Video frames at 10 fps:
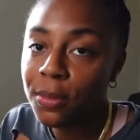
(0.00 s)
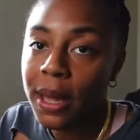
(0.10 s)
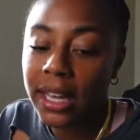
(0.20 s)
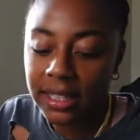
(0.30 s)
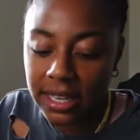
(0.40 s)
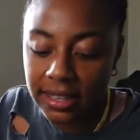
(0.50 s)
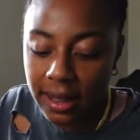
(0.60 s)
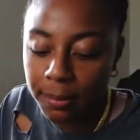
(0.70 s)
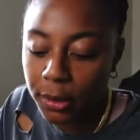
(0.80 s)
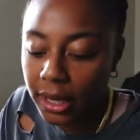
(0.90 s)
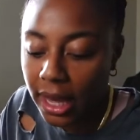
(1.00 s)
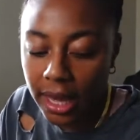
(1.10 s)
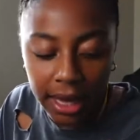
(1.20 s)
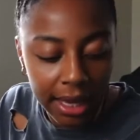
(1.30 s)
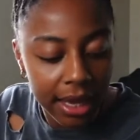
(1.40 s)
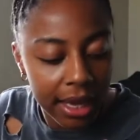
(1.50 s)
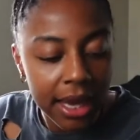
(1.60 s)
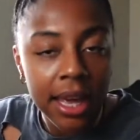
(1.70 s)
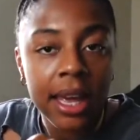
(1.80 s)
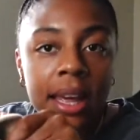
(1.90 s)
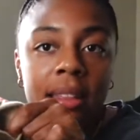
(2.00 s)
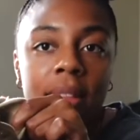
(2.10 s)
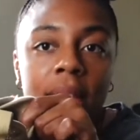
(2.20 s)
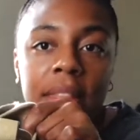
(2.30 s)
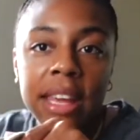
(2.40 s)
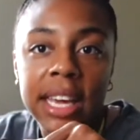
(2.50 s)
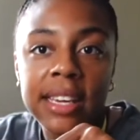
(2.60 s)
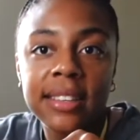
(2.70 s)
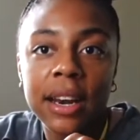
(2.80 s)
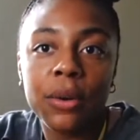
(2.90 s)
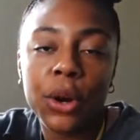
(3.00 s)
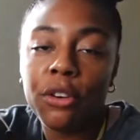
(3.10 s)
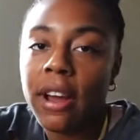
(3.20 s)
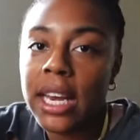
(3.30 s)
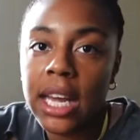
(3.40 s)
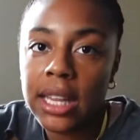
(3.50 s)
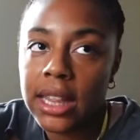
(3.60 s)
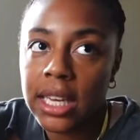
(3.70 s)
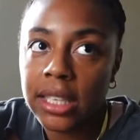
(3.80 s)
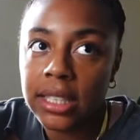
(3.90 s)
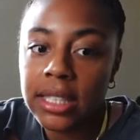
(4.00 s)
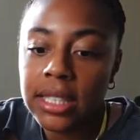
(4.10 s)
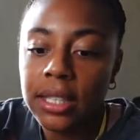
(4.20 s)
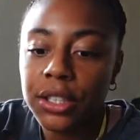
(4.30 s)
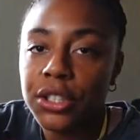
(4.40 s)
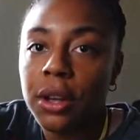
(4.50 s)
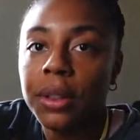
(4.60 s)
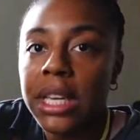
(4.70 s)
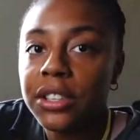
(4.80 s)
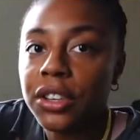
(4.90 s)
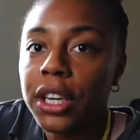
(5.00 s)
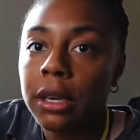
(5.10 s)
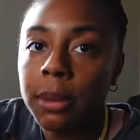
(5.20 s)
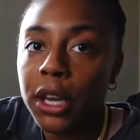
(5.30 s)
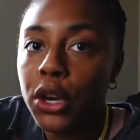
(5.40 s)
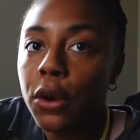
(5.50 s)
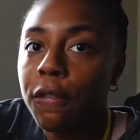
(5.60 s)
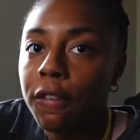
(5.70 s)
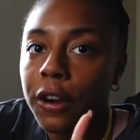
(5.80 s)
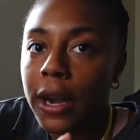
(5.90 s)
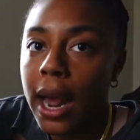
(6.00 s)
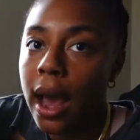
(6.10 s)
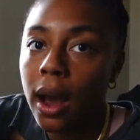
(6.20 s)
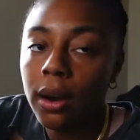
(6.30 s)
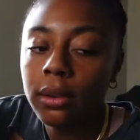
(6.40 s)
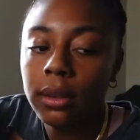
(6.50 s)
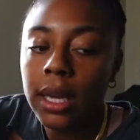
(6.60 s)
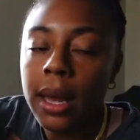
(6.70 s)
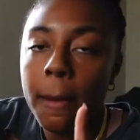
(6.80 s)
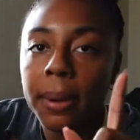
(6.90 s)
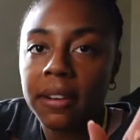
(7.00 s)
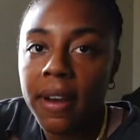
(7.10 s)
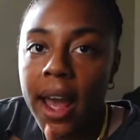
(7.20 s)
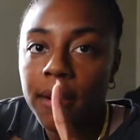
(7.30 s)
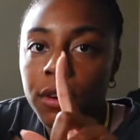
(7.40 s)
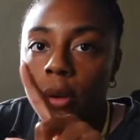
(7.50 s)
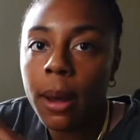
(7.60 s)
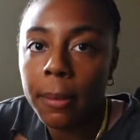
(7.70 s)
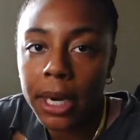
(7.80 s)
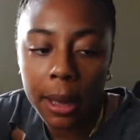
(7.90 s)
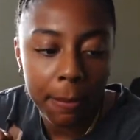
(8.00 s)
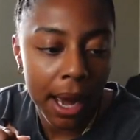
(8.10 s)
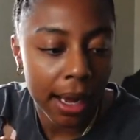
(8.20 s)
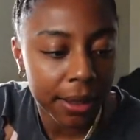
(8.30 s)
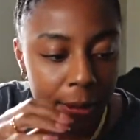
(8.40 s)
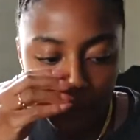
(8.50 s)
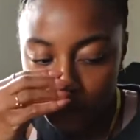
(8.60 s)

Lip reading: but since I'm bringing these, I don't know if I need these. So these are gonna be a no for now, but if I have room, I'm gonna come back.